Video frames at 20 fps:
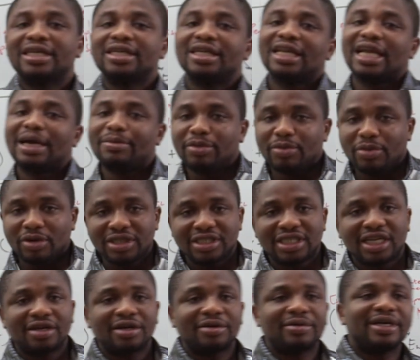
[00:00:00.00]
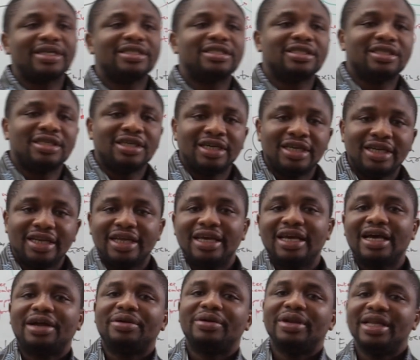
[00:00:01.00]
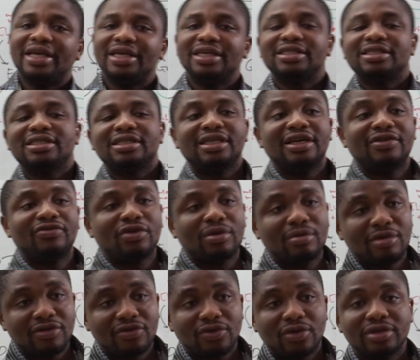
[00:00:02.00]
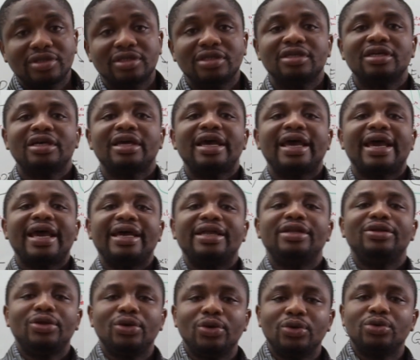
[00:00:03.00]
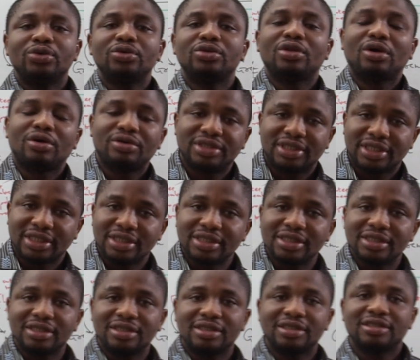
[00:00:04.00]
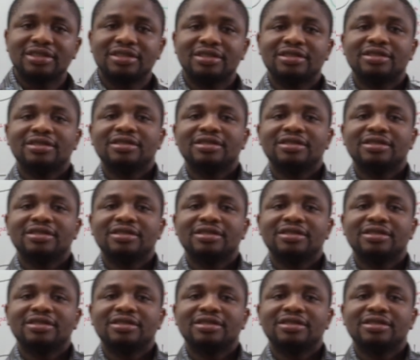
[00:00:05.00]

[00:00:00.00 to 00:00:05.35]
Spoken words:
And the lipopolysaccharides, they are released in the form of what? Endotoxins.